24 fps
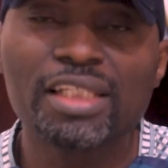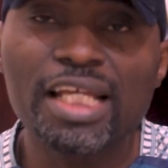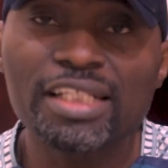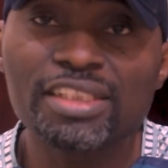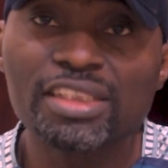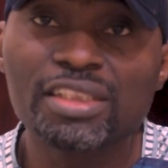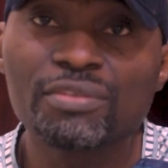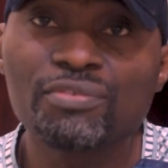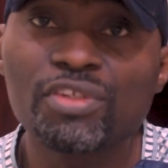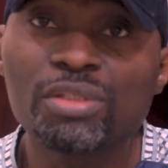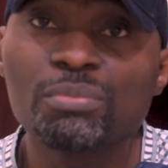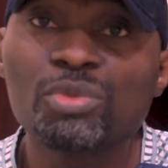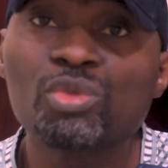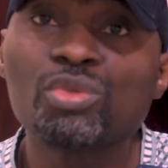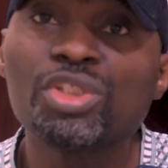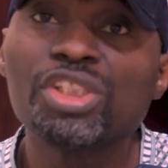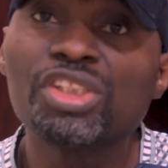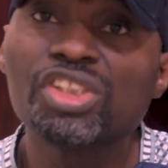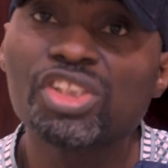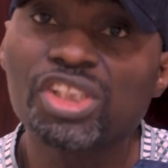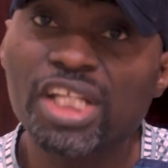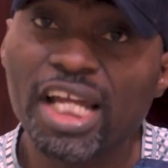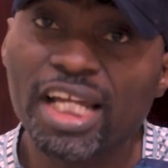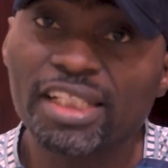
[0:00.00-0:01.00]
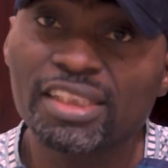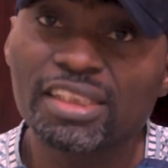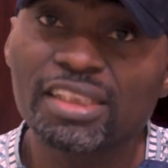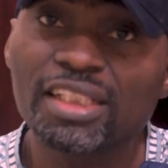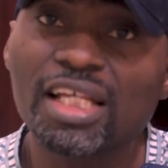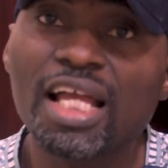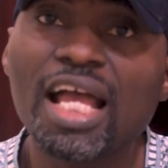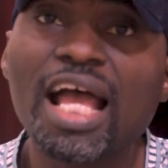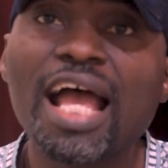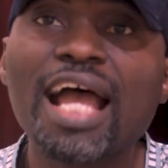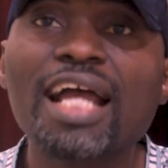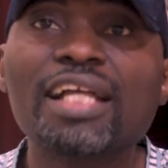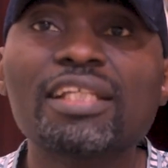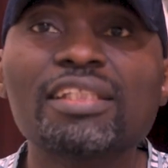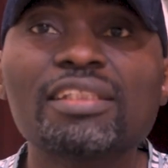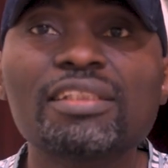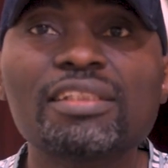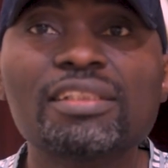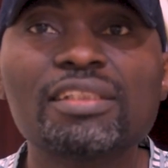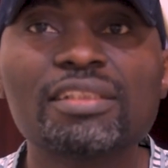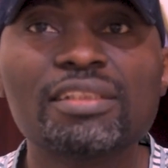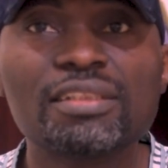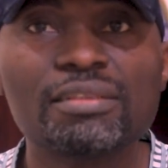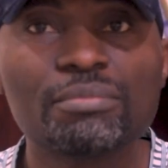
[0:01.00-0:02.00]
That's the difference between chat
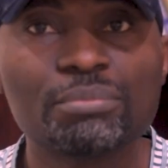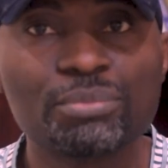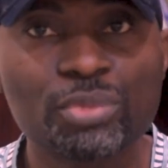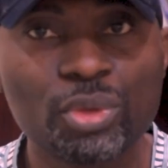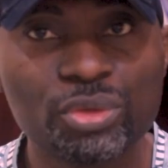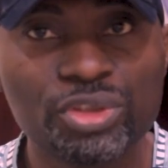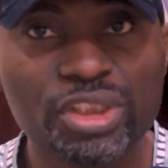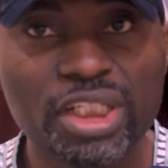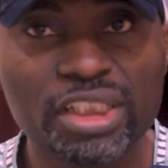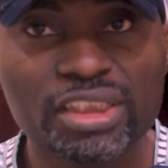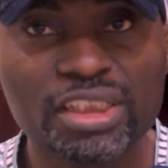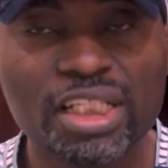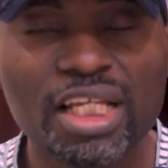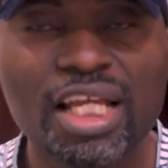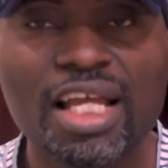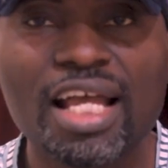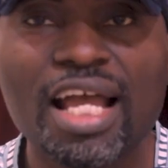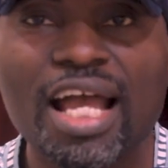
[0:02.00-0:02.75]
and project.